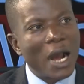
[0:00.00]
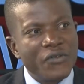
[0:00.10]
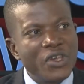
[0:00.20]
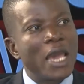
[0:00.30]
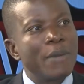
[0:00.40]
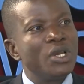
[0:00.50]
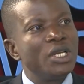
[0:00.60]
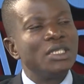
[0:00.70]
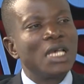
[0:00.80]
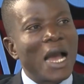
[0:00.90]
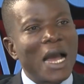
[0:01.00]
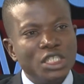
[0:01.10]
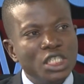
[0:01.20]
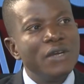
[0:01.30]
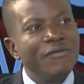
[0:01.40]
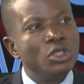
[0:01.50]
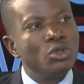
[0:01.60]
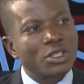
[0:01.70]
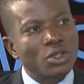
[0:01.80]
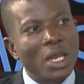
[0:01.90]
VIPs and individuals
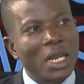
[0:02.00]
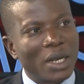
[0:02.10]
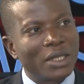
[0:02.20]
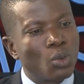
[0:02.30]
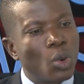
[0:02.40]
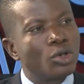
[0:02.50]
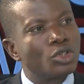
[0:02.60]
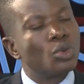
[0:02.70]
individuals all around the world.